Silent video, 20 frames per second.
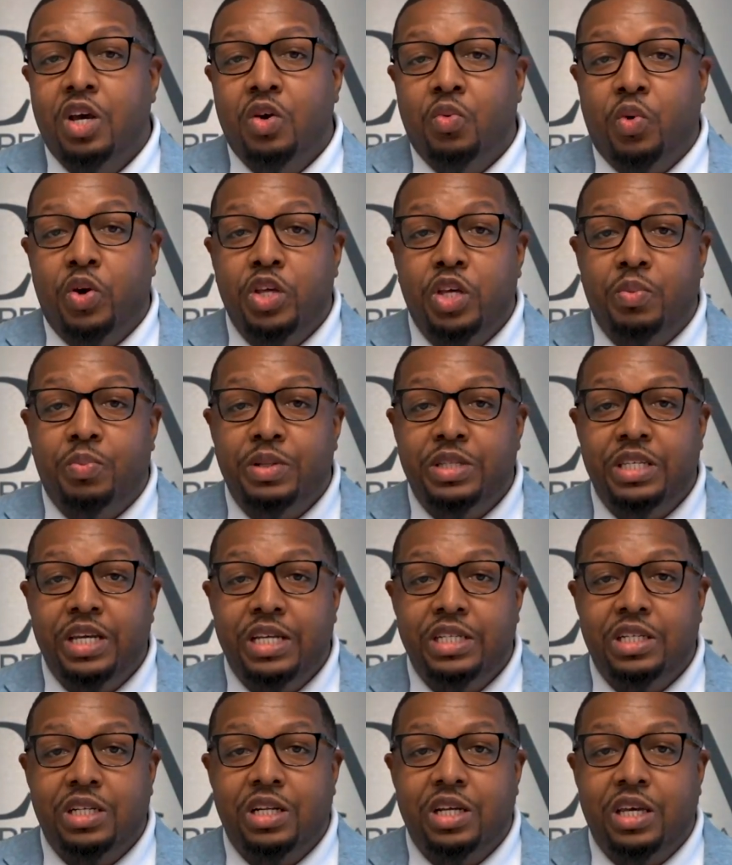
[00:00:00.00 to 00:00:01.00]
where you can
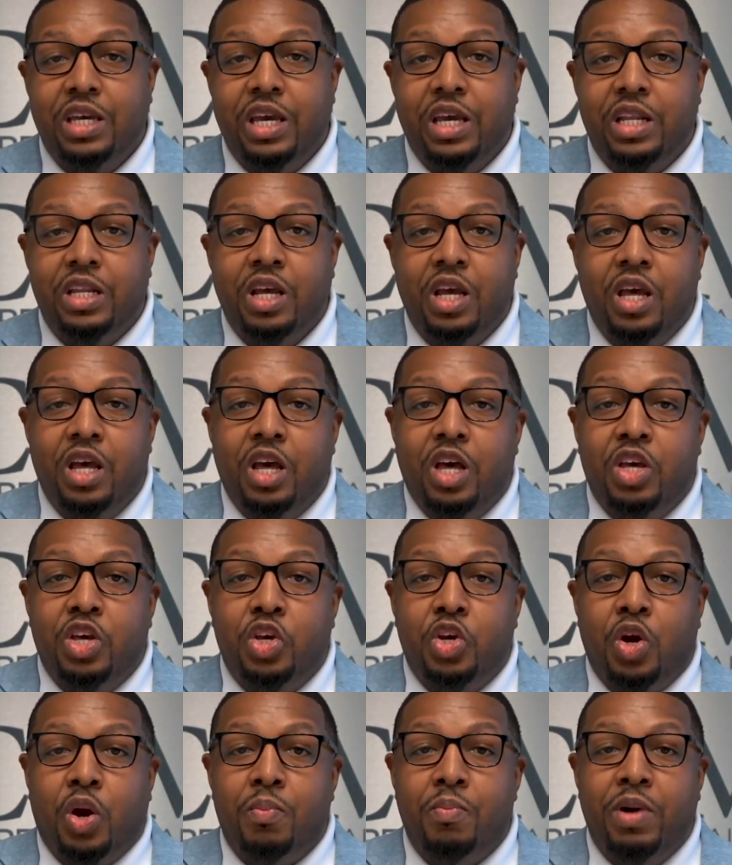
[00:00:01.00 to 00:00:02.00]
potentially get
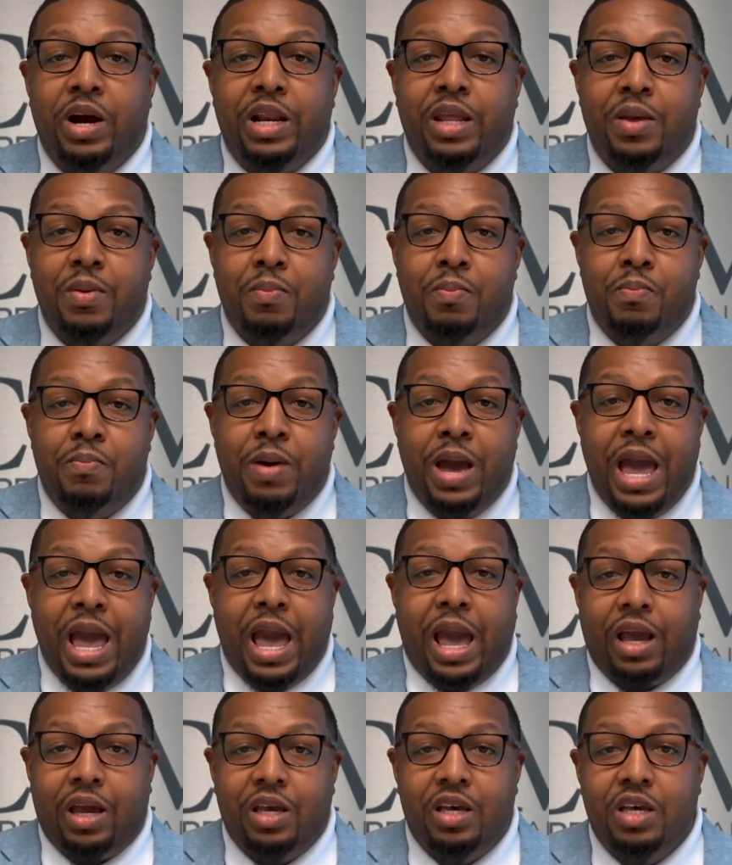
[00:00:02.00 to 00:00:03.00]
your money
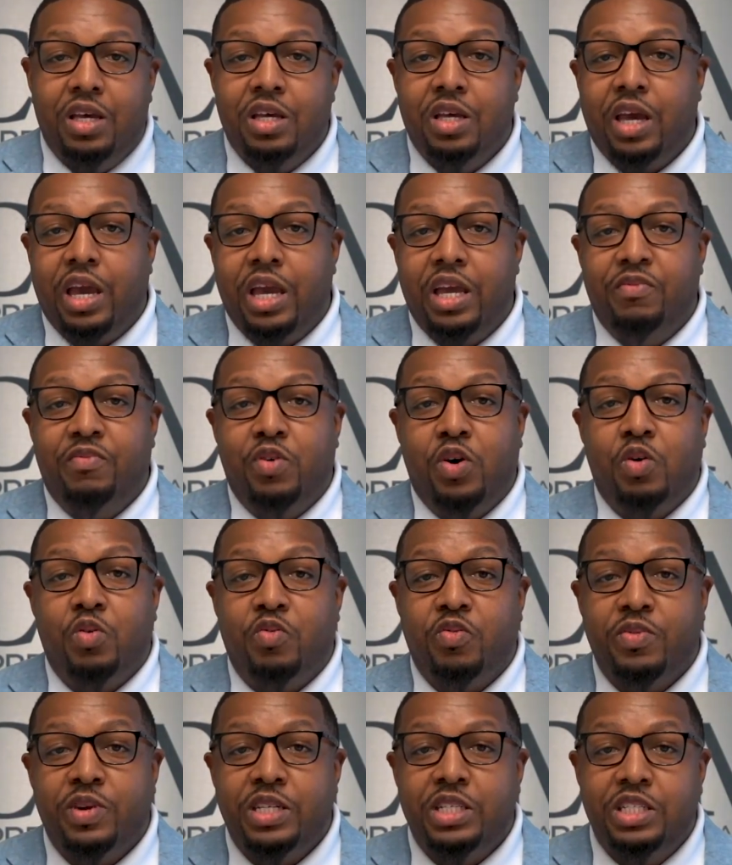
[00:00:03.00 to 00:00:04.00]
back in
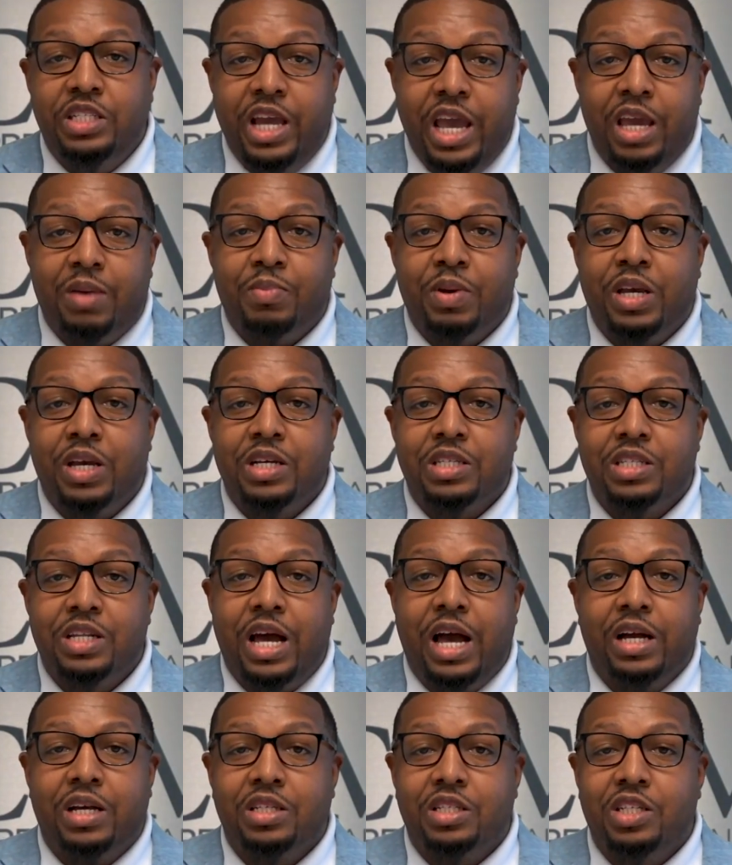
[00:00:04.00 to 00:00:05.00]
form of a check because
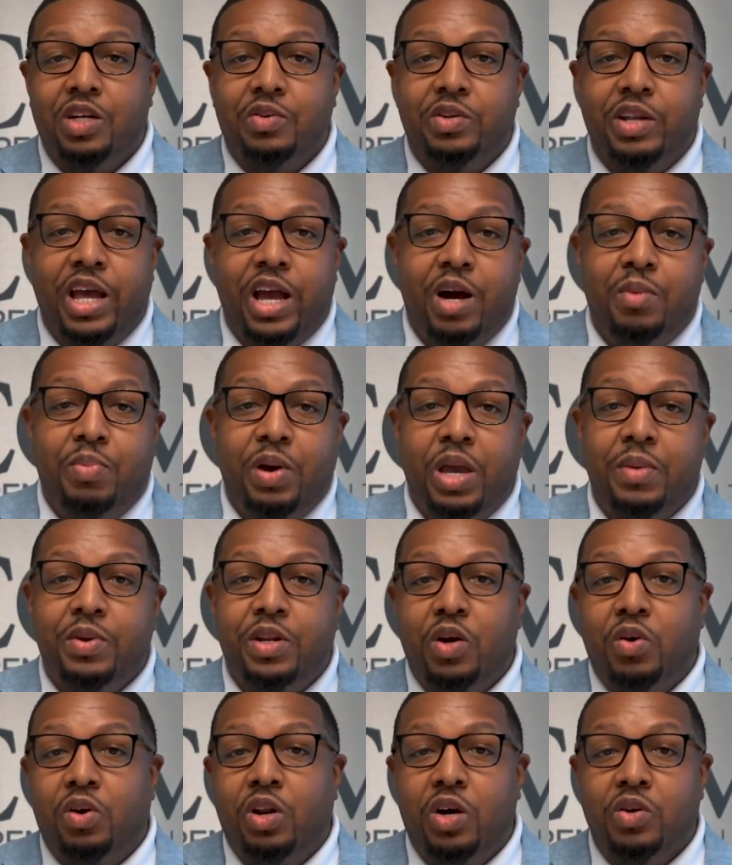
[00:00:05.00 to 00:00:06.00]
NACA is no down payment,
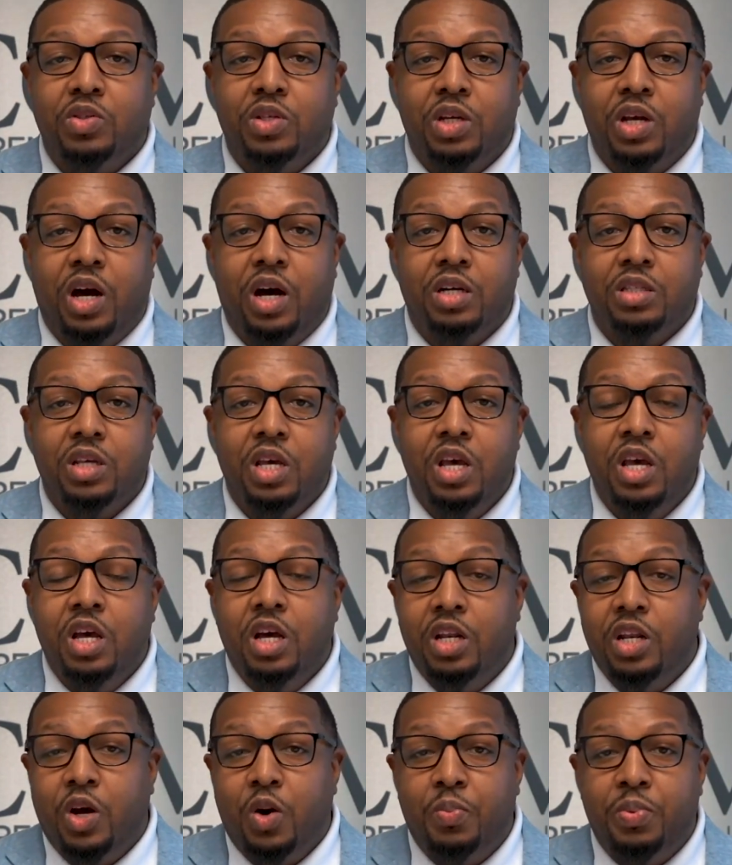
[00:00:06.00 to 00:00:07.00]
no closing costs,
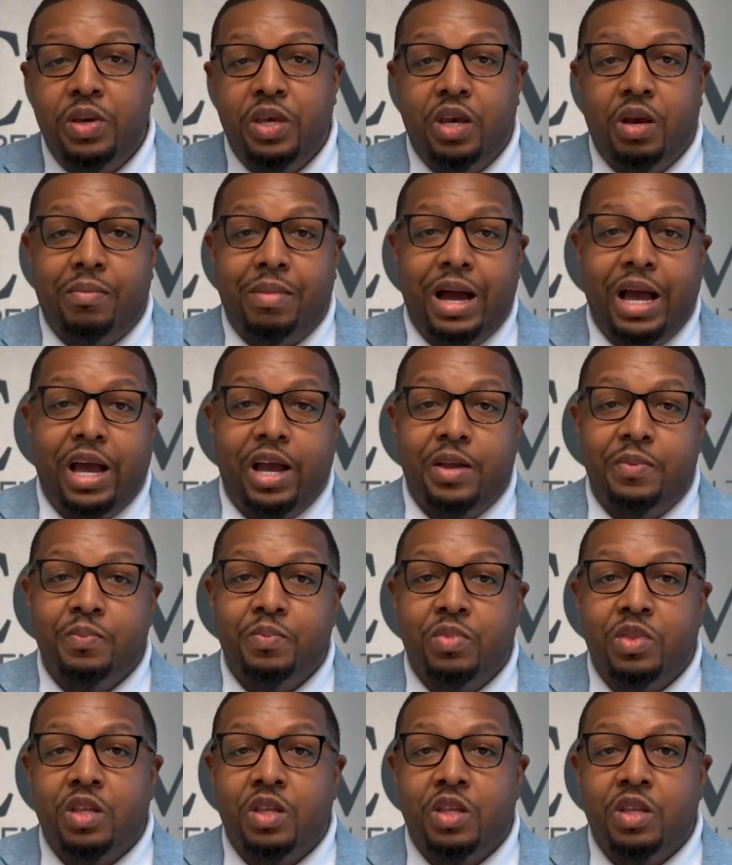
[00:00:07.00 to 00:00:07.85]
no PMI.